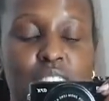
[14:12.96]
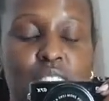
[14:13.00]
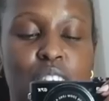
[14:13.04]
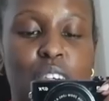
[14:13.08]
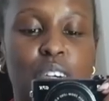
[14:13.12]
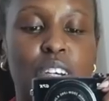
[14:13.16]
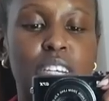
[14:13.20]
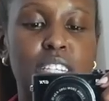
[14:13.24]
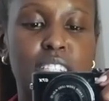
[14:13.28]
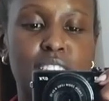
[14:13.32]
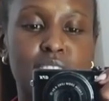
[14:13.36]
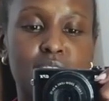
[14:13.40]
so
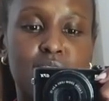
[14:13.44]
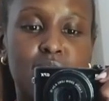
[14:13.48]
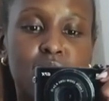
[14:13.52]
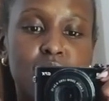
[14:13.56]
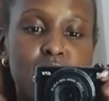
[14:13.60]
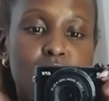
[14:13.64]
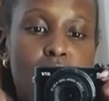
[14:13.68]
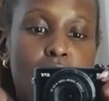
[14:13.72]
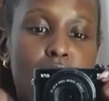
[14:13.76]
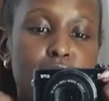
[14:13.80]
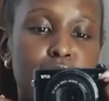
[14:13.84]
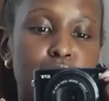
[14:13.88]
it
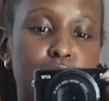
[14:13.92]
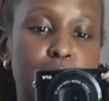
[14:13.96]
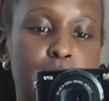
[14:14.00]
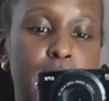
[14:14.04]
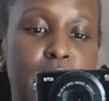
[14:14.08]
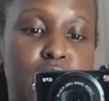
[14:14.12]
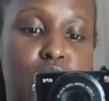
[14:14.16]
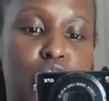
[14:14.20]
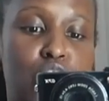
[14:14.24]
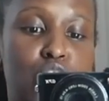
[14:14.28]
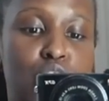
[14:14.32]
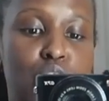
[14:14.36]
is
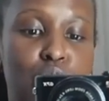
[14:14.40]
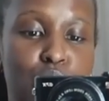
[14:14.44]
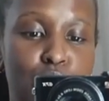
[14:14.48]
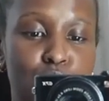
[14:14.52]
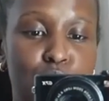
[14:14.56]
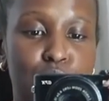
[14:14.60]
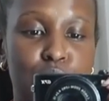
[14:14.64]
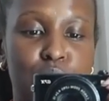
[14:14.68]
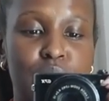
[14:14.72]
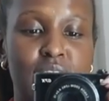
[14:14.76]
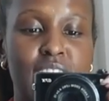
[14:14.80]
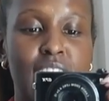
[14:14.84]

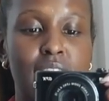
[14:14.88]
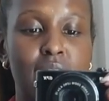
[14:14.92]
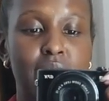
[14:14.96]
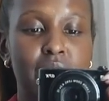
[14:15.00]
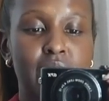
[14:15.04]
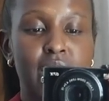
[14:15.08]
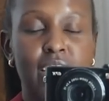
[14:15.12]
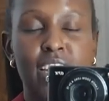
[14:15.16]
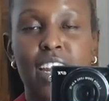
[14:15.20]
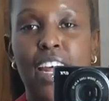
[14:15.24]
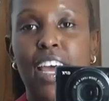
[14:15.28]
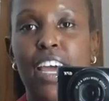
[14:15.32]
12:30.
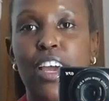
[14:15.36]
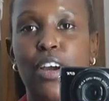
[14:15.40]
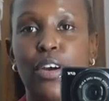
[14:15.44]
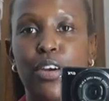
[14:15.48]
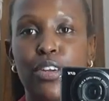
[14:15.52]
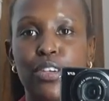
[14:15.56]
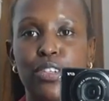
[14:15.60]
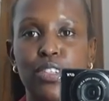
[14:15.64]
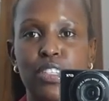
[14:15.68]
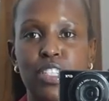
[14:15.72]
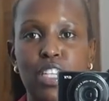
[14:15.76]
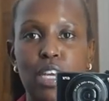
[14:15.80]
Calvin and I are
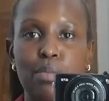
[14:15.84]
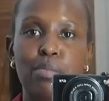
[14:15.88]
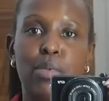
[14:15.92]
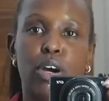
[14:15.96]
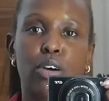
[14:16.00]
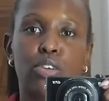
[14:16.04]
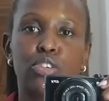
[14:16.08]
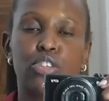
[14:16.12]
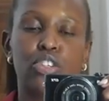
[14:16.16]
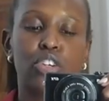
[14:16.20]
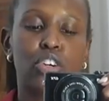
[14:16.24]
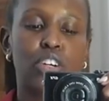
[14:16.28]
going to step
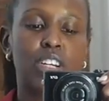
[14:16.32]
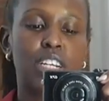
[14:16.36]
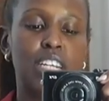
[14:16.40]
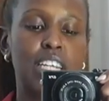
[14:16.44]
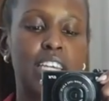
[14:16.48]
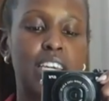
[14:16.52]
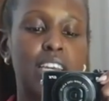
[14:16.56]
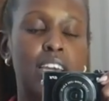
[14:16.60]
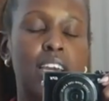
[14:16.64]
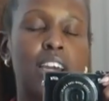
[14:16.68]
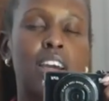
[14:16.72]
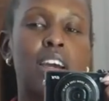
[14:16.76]
out
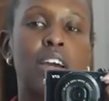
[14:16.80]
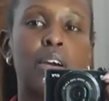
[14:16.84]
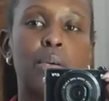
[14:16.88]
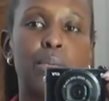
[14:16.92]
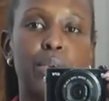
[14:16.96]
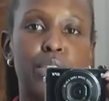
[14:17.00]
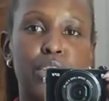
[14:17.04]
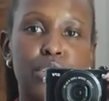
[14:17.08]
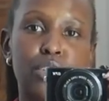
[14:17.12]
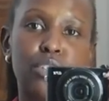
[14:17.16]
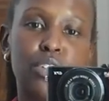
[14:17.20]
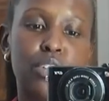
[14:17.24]
shortly.
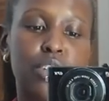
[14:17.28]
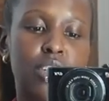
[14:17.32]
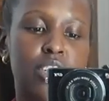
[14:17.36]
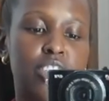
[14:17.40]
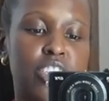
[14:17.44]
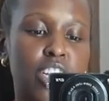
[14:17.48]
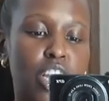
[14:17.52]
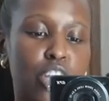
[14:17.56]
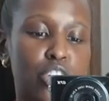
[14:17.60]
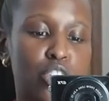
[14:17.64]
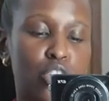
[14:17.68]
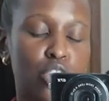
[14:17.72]
We need to go to the
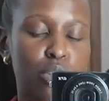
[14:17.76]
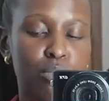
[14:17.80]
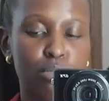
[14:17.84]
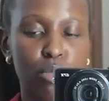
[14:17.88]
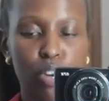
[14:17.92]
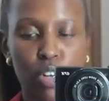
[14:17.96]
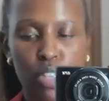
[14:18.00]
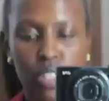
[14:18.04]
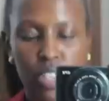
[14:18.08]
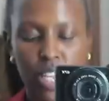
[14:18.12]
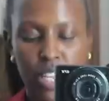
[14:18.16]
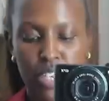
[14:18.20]
Junction
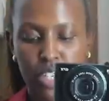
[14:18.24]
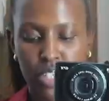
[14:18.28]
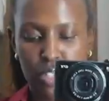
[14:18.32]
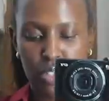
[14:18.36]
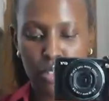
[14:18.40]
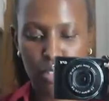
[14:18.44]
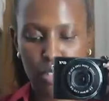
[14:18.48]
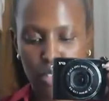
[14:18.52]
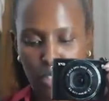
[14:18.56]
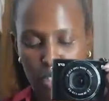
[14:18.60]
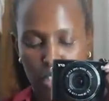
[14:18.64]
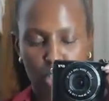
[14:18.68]
Mall. I need
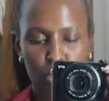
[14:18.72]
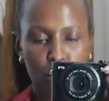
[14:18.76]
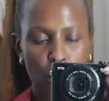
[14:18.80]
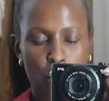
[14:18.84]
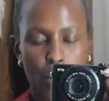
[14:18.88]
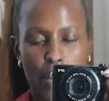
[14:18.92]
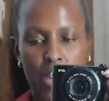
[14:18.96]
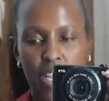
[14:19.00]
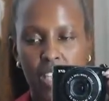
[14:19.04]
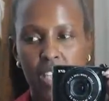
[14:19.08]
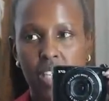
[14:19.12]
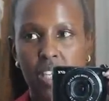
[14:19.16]
to go to the
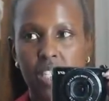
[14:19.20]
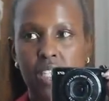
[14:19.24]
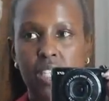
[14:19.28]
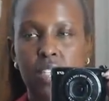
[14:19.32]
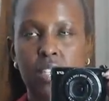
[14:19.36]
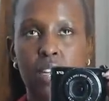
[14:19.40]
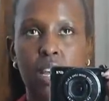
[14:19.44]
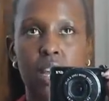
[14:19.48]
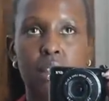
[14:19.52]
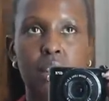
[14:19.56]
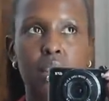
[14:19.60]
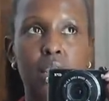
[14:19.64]

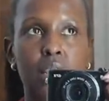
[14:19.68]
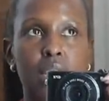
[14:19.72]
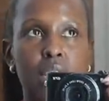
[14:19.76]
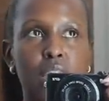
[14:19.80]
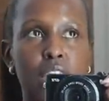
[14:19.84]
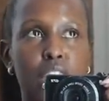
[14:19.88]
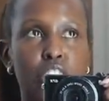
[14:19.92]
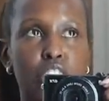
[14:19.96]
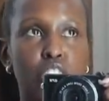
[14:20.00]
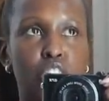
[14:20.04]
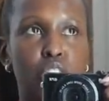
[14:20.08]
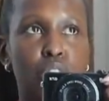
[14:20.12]
supermarket, and then
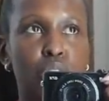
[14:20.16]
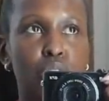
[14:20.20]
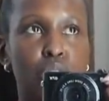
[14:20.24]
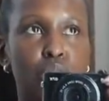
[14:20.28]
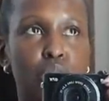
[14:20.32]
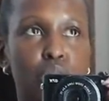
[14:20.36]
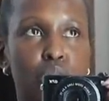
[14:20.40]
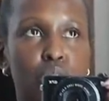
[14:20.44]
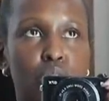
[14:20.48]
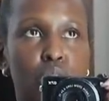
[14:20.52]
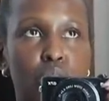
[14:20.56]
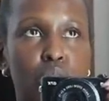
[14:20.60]
we need to
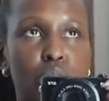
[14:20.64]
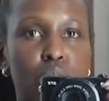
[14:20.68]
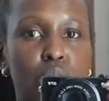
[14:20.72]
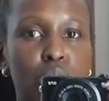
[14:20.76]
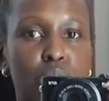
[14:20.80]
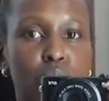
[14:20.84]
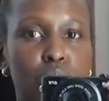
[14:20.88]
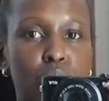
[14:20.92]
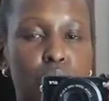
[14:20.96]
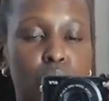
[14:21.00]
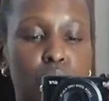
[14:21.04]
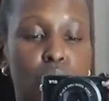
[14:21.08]
go
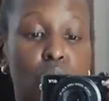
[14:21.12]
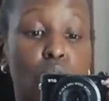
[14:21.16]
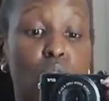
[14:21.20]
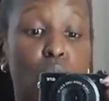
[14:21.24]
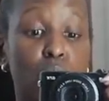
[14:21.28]
to